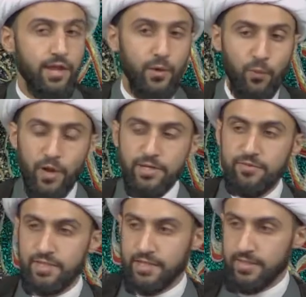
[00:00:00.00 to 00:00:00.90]
One
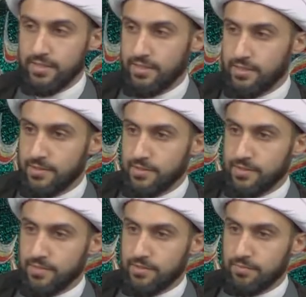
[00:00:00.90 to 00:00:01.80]
of the
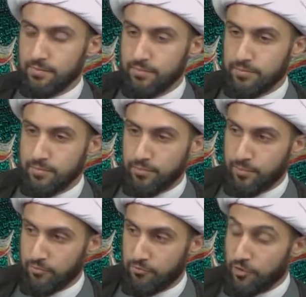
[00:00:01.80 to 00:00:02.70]

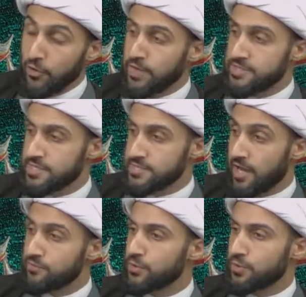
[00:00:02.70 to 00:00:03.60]
focuses
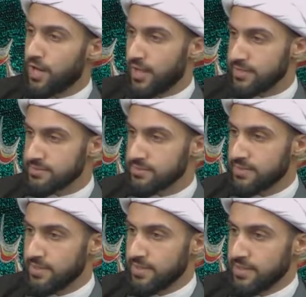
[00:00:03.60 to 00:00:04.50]
of the Quran
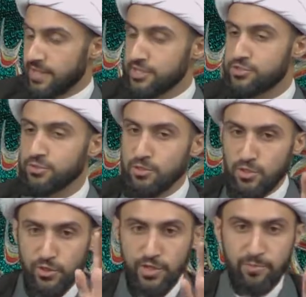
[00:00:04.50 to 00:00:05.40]
is to
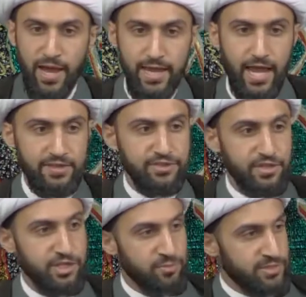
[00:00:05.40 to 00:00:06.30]
look back at the
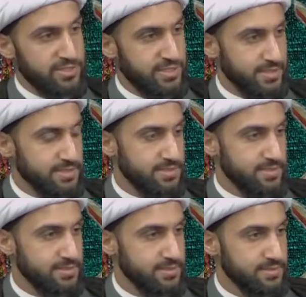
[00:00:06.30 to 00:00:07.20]

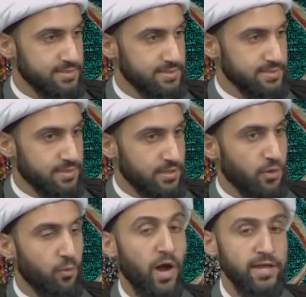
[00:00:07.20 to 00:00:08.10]
communities,
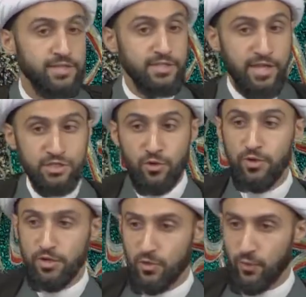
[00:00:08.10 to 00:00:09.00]
one in a
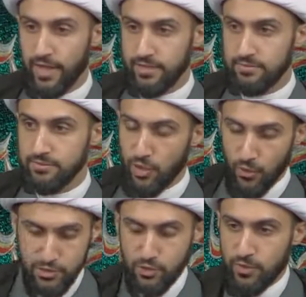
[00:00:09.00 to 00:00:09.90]
historical way,
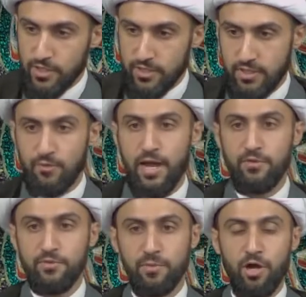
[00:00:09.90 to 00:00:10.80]
those who were
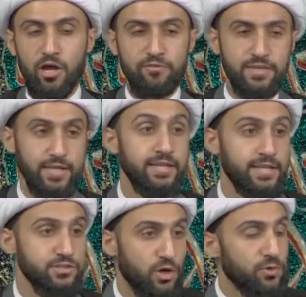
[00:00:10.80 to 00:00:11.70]
around the Prophet in
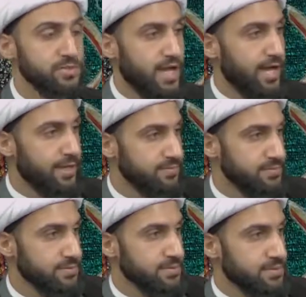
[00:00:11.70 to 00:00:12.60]
his own time
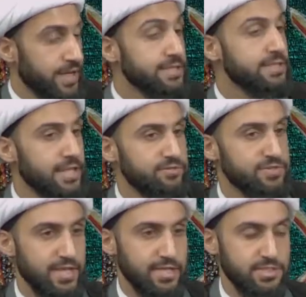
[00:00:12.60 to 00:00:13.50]
and
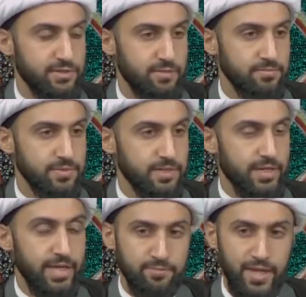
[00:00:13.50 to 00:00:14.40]
lived next to him,
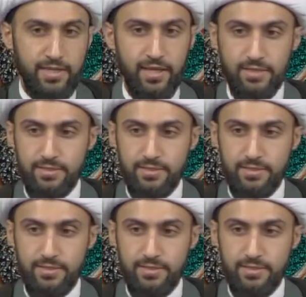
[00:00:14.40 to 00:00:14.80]
in Mecca,